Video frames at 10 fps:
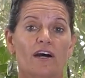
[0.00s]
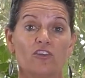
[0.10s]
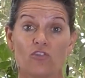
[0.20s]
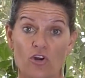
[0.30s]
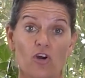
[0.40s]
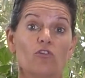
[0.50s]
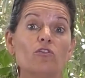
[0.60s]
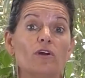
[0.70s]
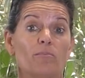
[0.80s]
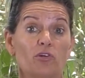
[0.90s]
your
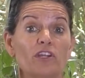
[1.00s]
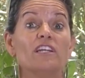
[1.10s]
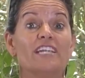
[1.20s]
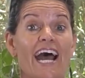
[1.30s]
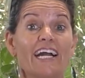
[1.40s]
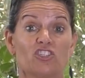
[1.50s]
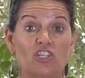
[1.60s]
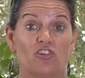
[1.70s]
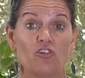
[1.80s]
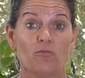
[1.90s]
own, put it into
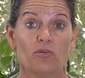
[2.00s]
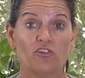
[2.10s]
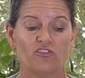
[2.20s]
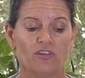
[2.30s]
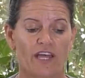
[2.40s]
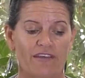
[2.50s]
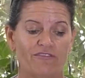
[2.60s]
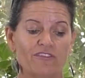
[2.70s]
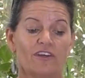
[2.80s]
action in your own personal life.